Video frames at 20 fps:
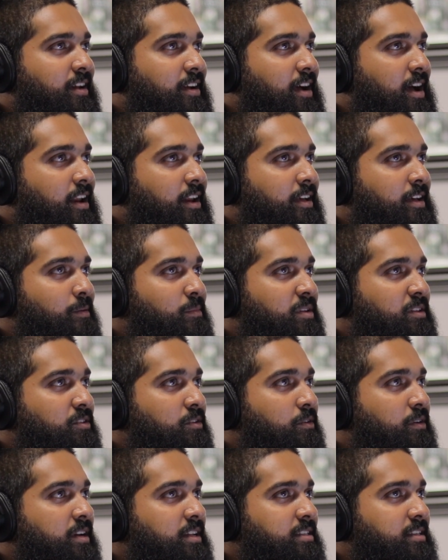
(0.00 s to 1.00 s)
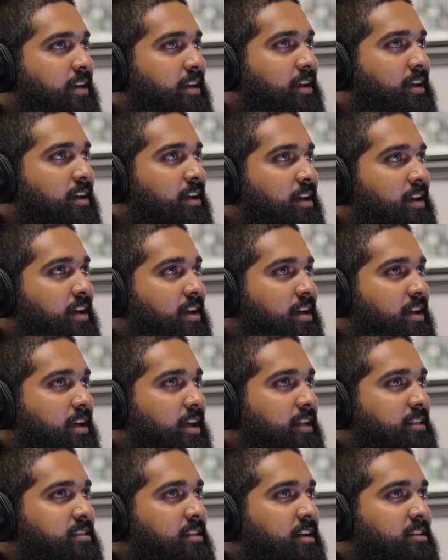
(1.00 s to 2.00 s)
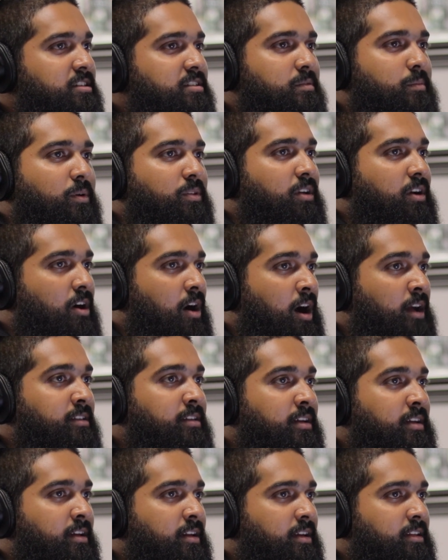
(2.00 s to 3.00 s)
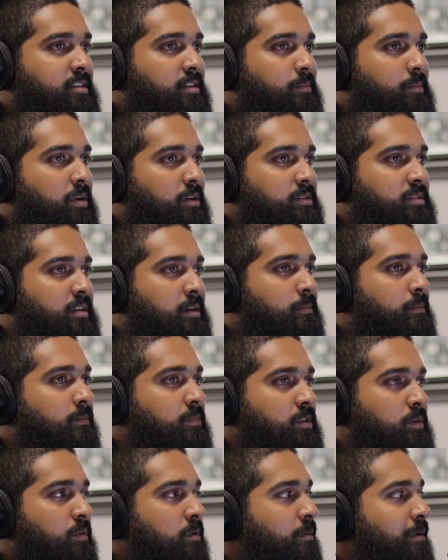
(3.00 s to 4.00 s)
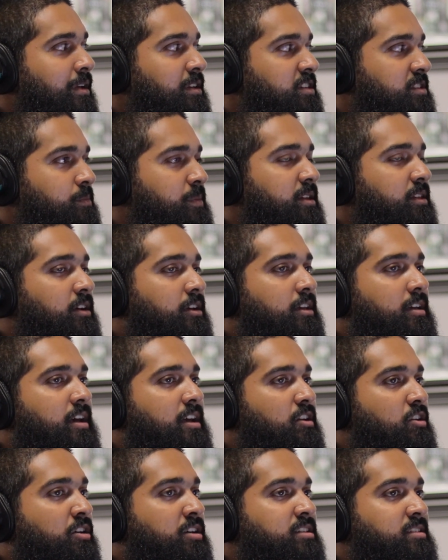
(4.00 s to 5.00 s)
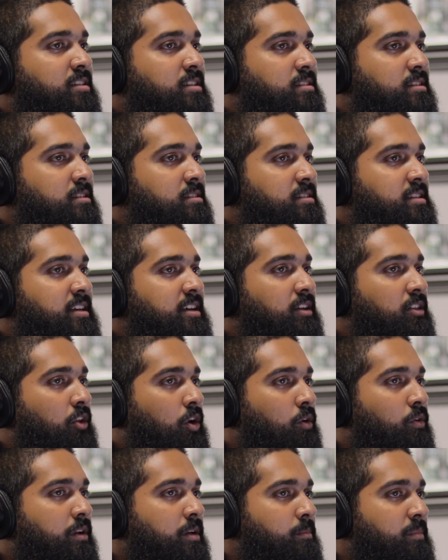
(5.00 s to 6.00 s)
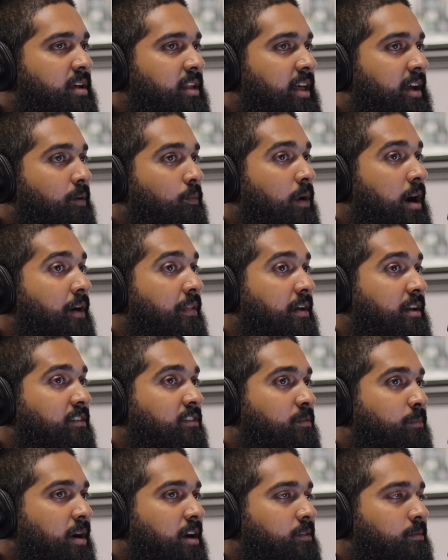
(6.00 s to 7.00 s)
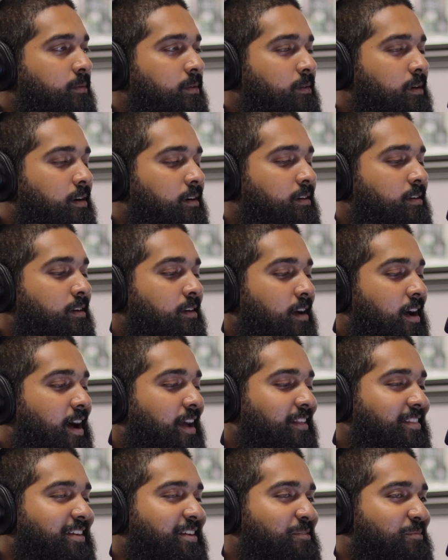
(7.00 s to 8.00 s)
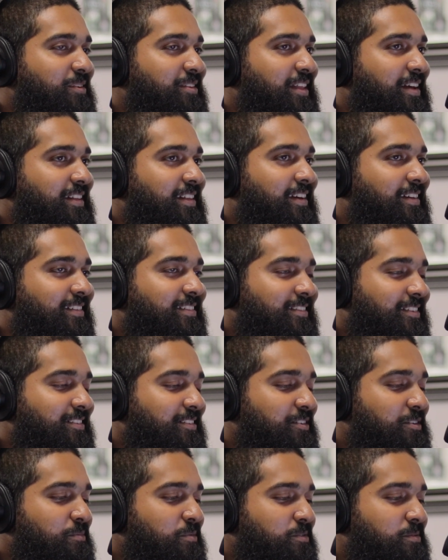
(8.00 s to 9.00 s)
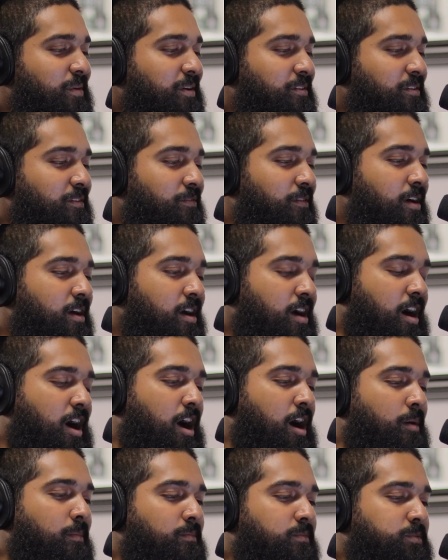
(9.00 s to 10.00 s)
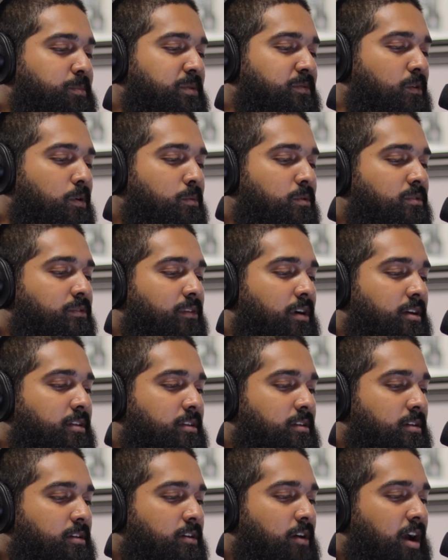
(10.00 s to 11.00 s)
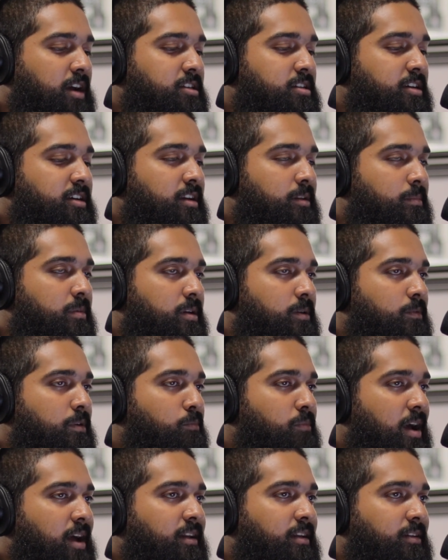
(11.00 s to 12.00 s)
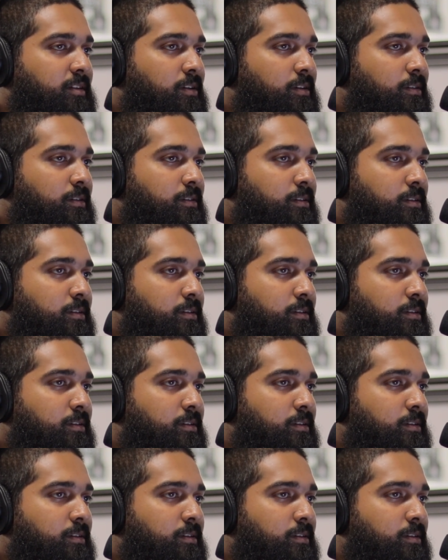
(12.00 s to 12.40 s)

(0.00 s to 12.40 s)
It kind of hit me too. And it's like, it's not just about the content. It's about someone might just be looking at your consistency alone and be like, wow, that inspires me. Wow. I didn't think about that. That's a good perspective. So before we move on, you're actually going to be rebranding, no?